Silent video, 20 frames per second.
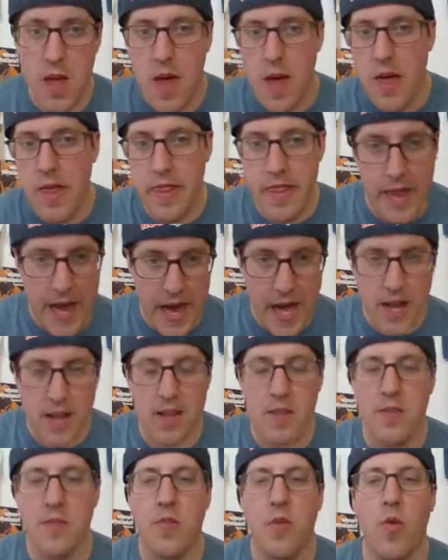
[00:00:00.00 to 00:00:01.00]
that
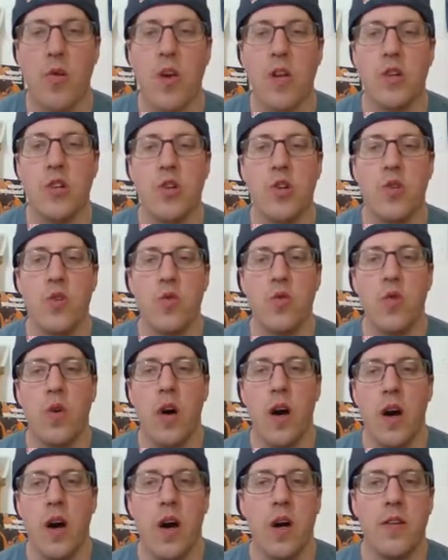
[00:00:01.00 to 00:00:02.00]
is going to
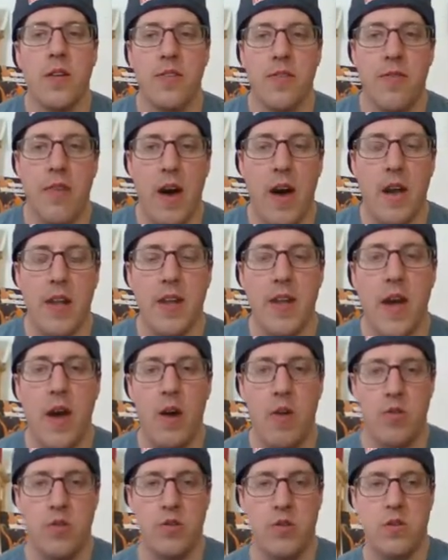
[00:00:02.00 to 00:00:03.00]
divide
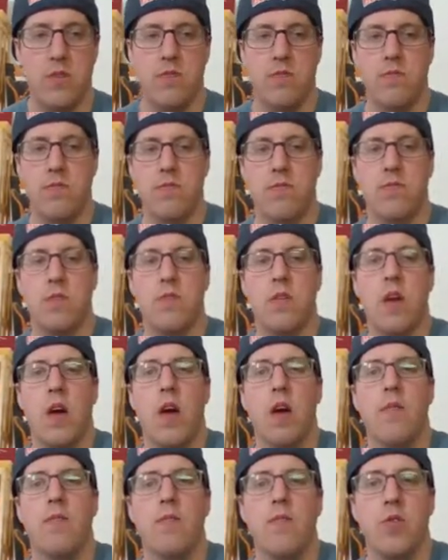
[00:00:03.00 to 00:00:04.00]
out,
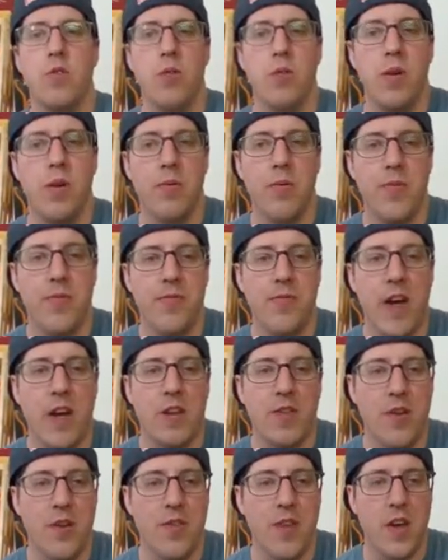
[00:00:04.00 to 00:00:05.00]
okay? You'll be able to
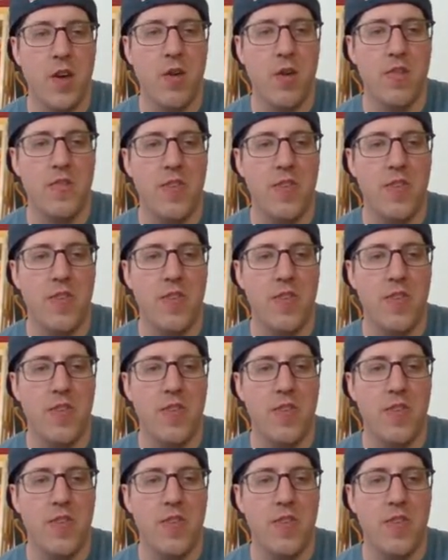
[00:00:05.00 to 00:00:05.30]
factor out that greatest